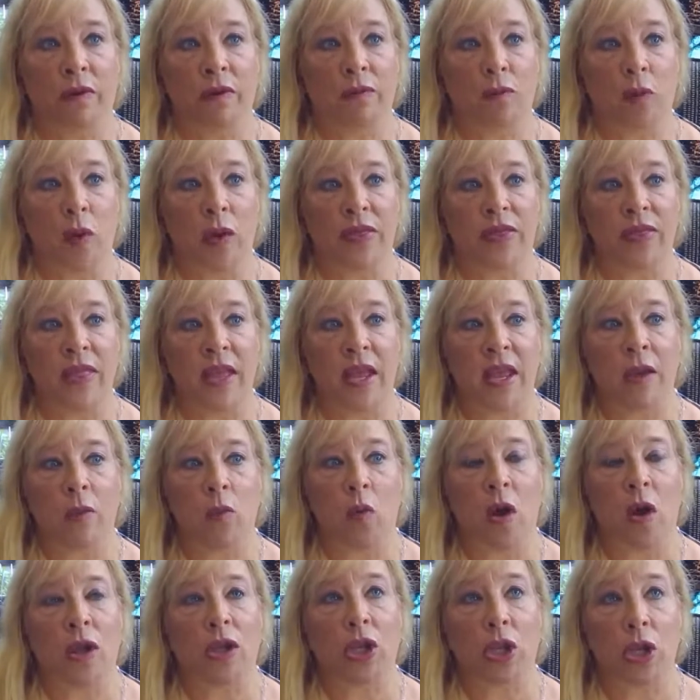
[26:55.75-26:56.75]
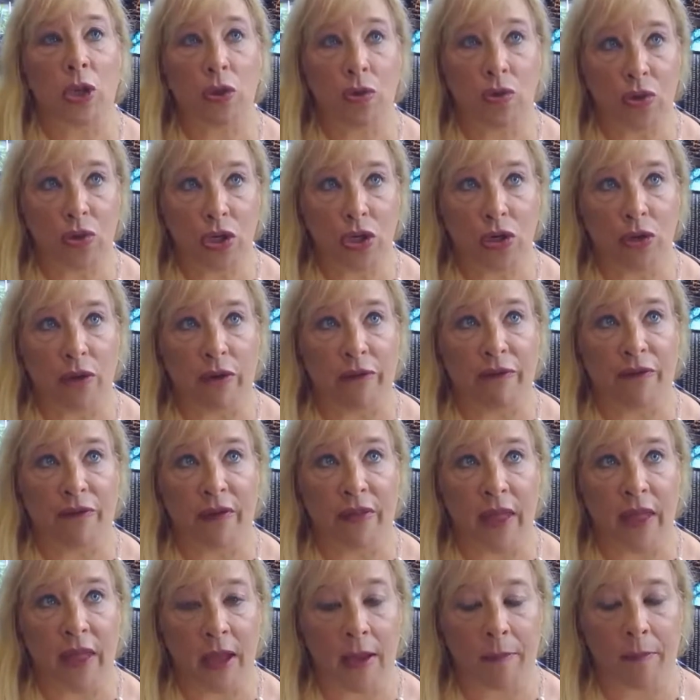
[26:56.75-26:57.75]
what they want you to do for
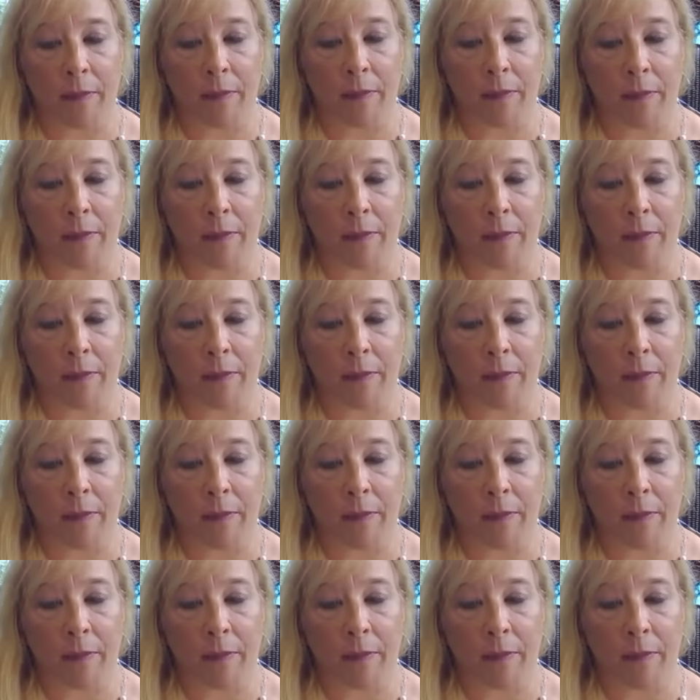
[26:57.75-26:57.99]
them.